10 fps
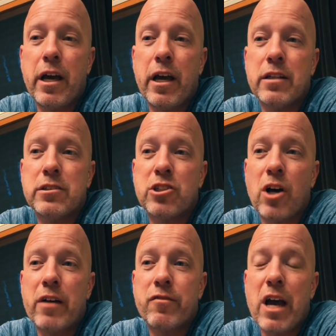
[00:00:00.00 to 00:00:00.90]

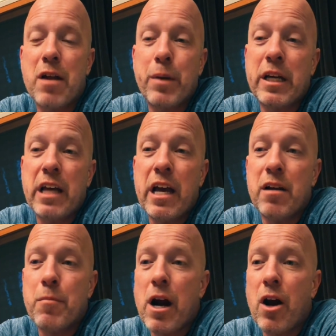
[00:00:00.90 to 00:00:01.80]
And so I've got a
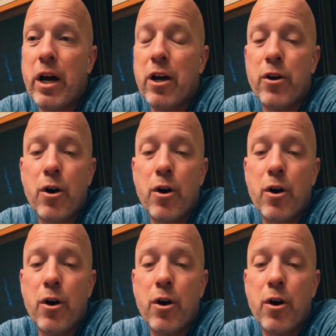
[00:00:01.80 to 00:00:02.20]
big day tomorrow.